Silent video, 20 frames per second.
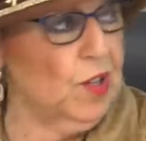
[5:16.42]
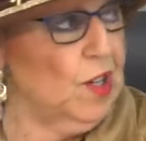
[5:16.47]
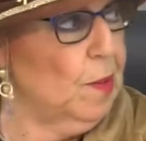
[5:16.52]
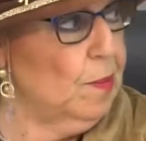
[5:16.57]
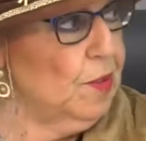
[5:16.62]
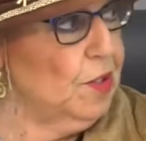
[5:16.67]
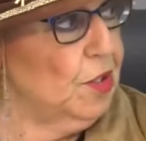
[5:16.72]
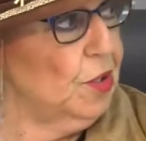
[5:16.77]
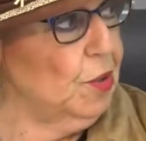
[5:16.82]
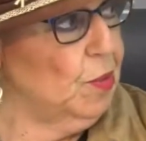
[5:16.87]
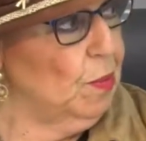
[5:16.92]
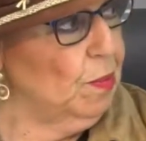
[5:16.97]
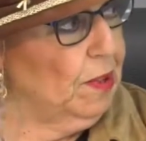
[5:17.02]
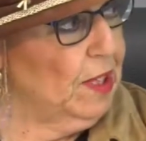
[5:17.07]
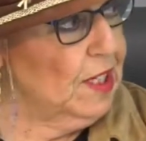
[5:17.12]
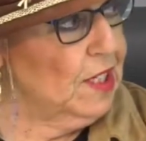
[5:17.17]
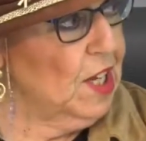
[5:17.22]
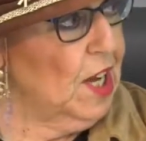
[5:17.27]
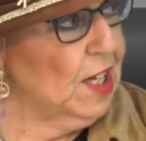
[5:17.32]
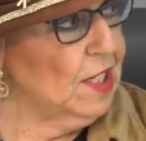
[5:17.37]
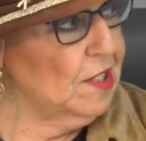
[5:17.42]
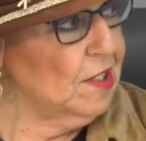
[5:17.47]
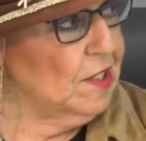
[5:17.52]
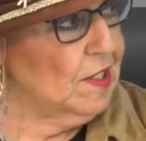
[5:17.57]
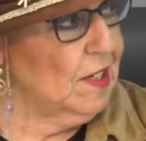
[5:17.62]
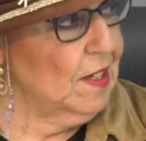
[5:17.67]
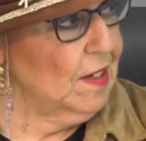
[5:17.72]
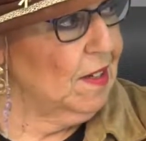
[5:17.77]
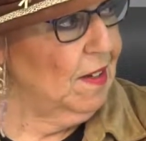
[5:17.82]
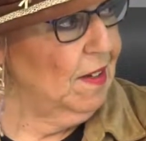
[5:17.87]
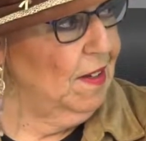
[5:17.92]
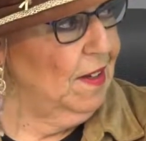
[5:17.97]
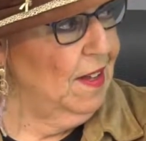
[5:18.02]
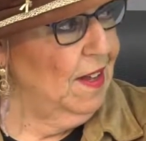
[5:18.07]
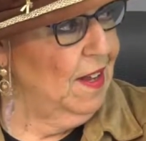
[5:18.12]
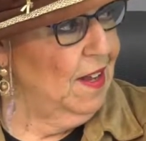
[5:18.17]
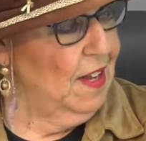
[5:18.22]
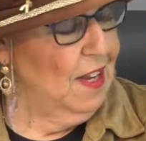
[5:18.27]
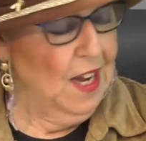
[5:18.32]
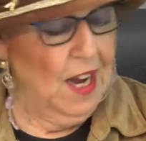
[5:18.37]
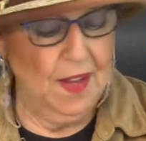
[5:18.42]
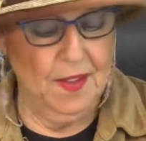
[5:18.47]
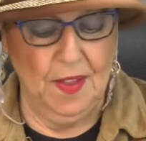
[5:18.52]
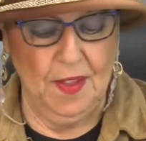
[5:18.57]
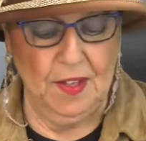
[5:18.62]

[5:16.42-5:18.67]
number 2 and plays hide and seek. And